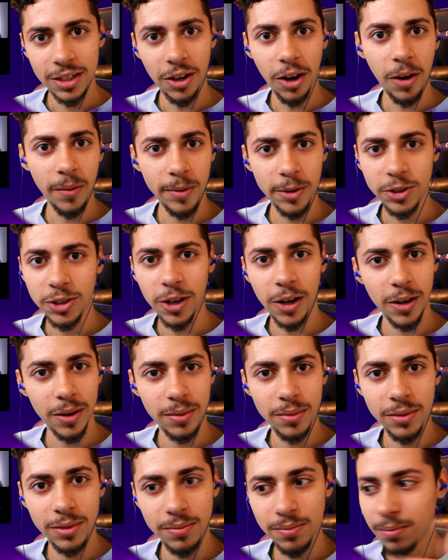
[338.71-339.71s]
Y'all were
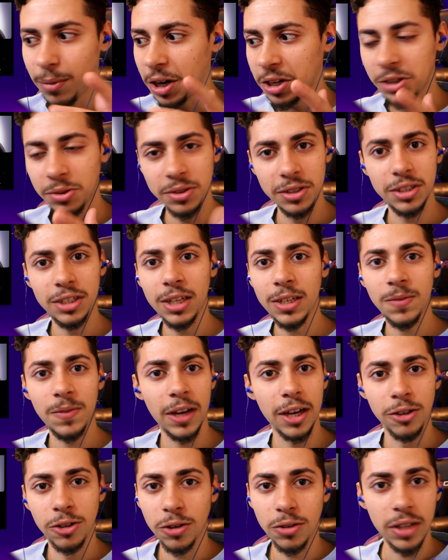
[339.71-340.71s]
drawing Mono and Six
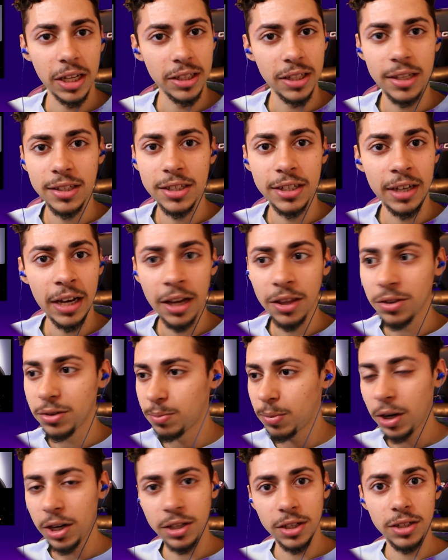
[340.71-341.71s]
fan art like they together.
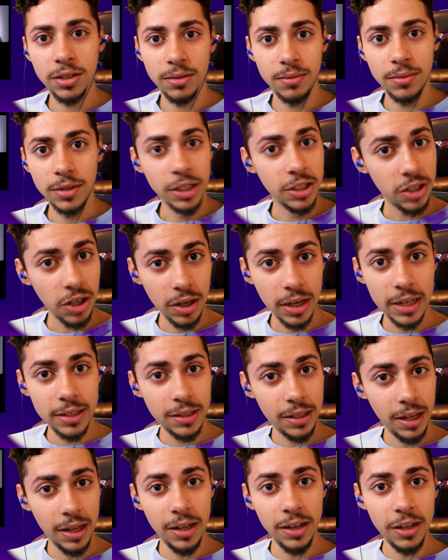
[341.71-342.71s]
Did, did y'all not
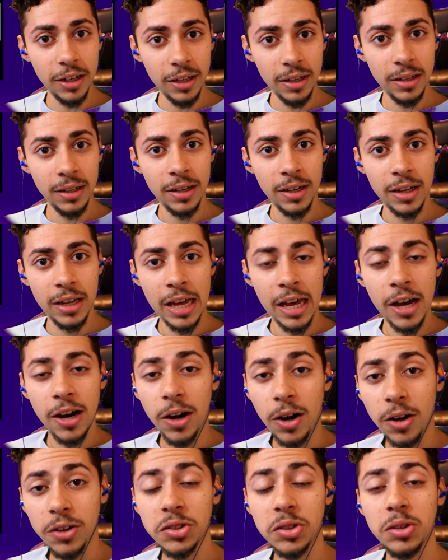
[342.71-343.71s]
see that?
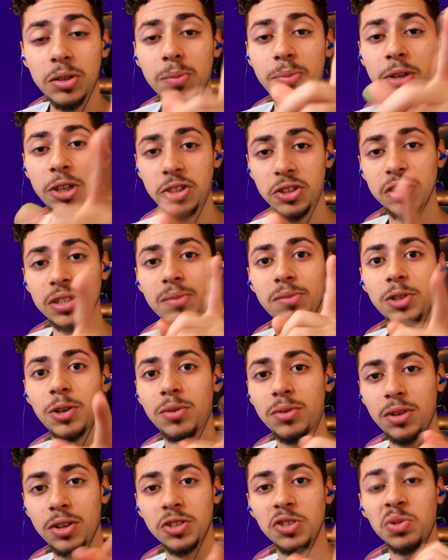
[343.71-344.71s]
Also, the pictures I'm
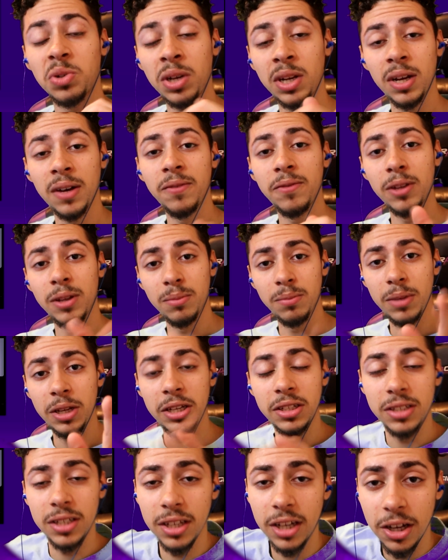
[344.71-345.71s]
showing on screen of them
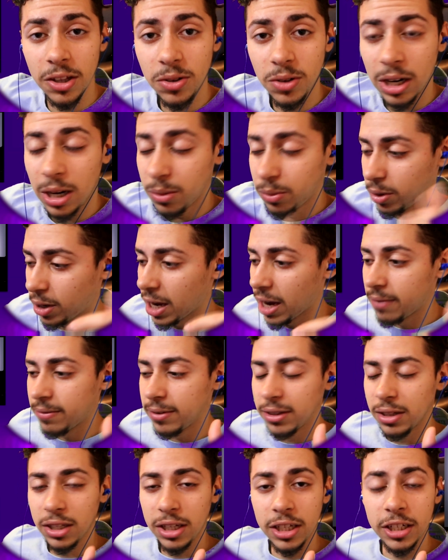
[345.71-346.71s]
being together, I will have
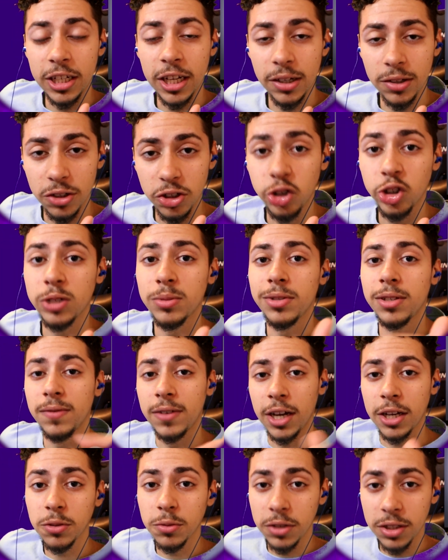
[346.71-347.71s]
it linked down in the description if
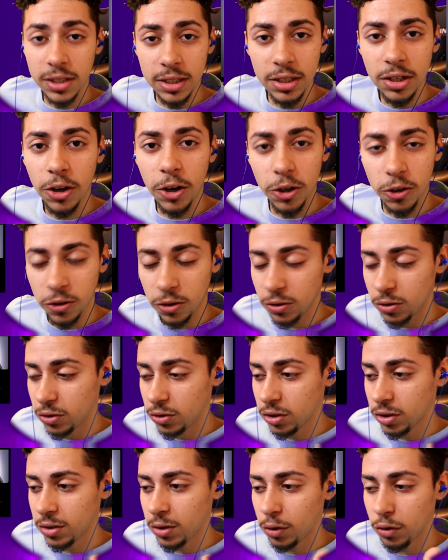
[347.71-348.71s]
you guys want to see the
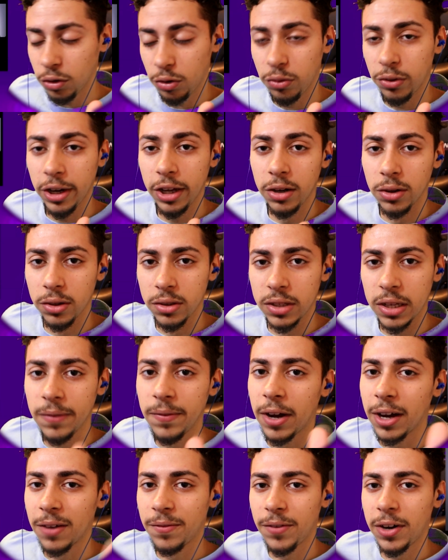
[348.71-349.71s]
authors or the creators. If
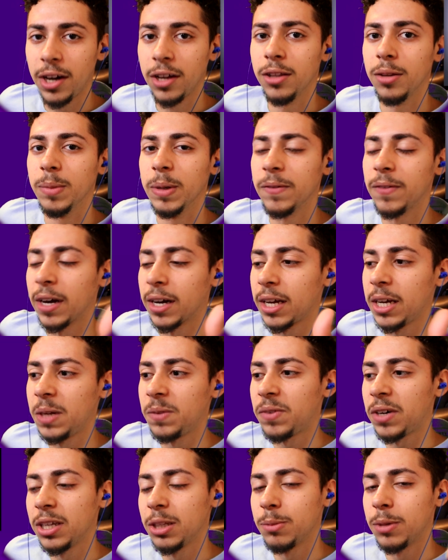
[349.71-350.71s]
I can find them. If I
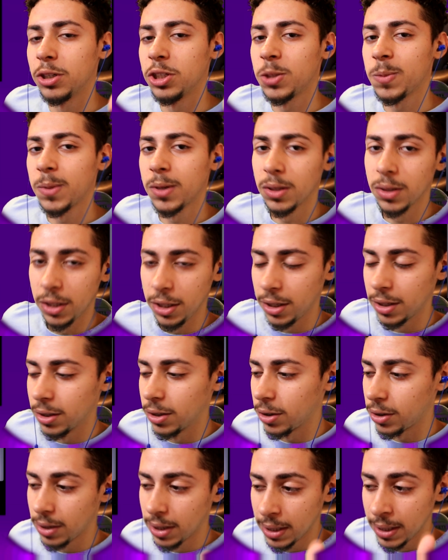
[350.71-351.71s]
can't find them, I'll just put them in
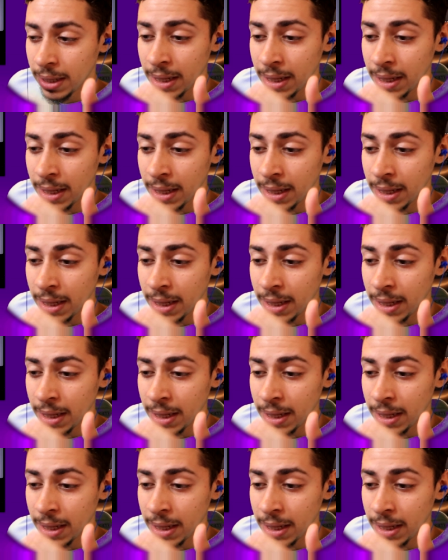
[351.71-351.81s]
there.